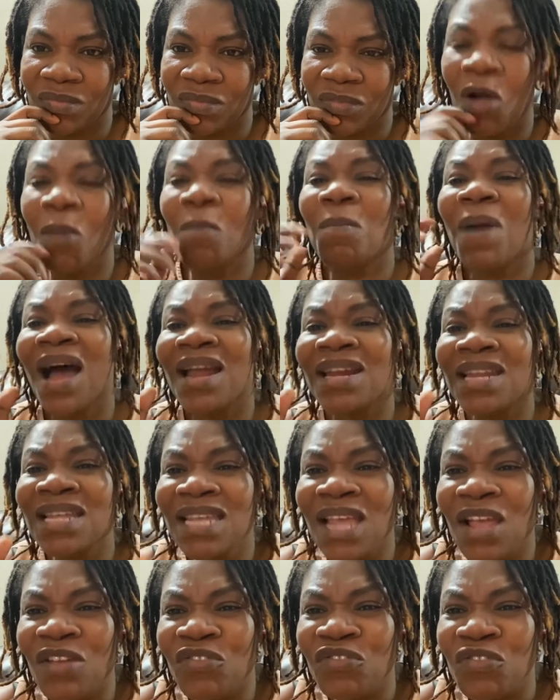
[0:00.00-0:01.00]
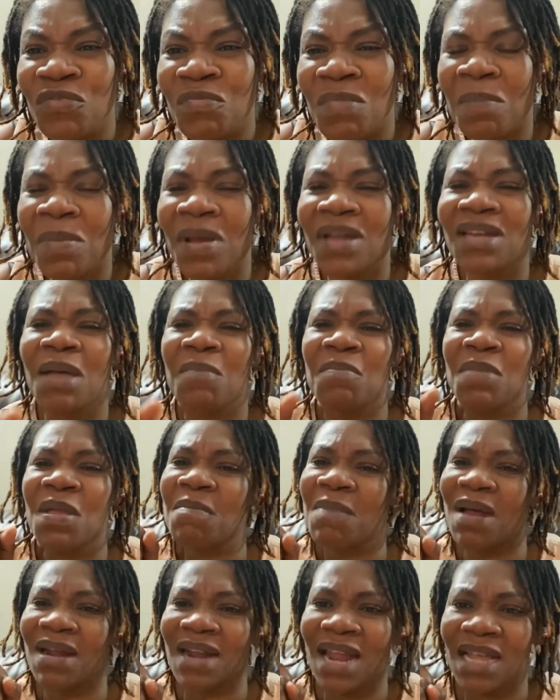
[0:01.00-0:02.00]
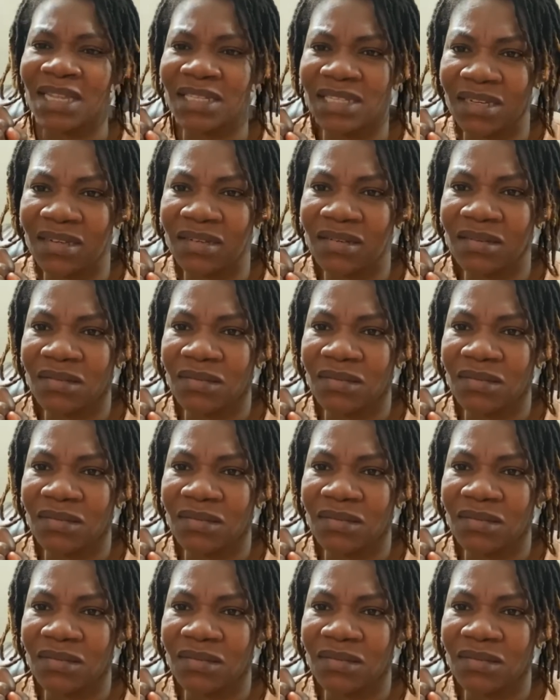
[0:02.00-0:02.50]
oba ni ye adwuma pe na be manage